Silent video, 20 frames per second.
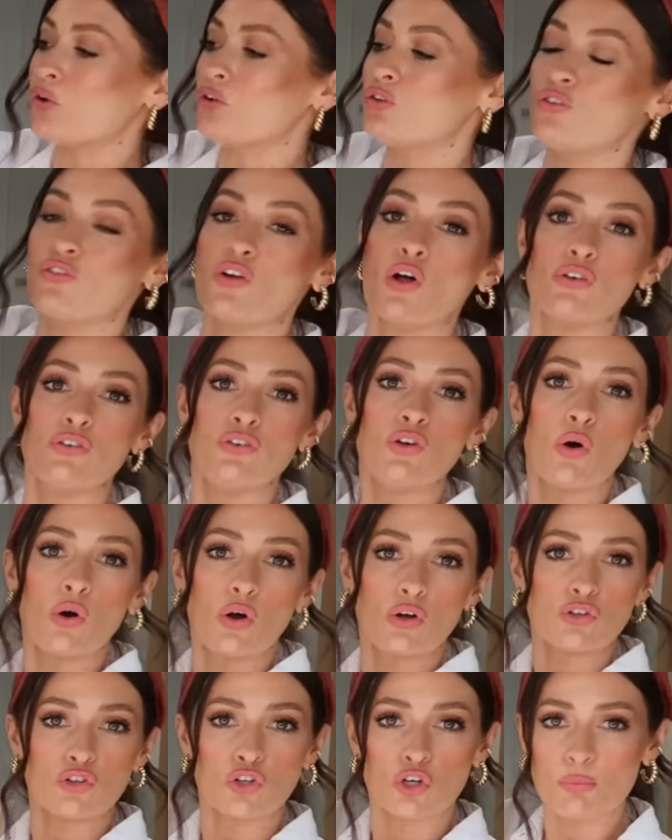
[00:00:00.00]
You've not
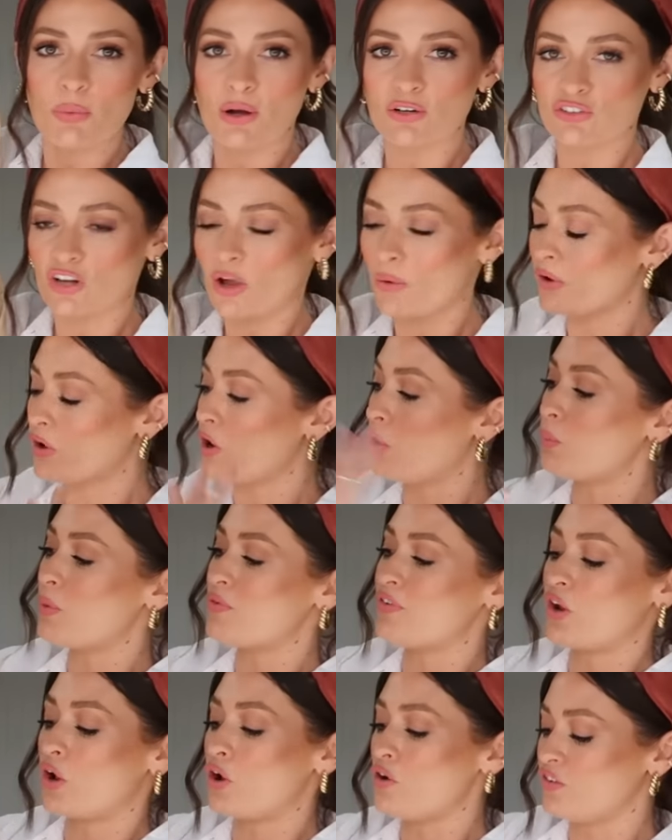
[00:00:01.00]
got too much going on
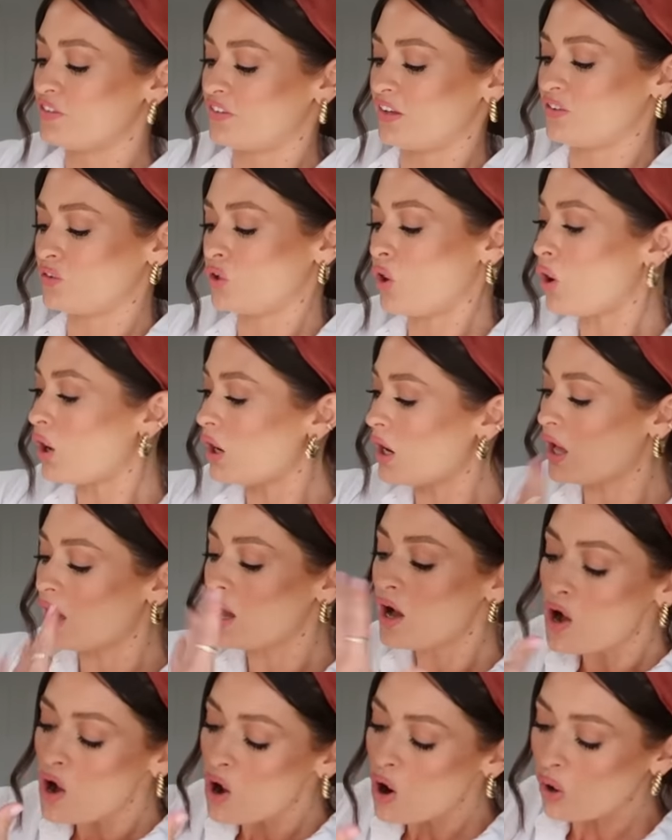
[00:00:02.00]
with an oversized collar,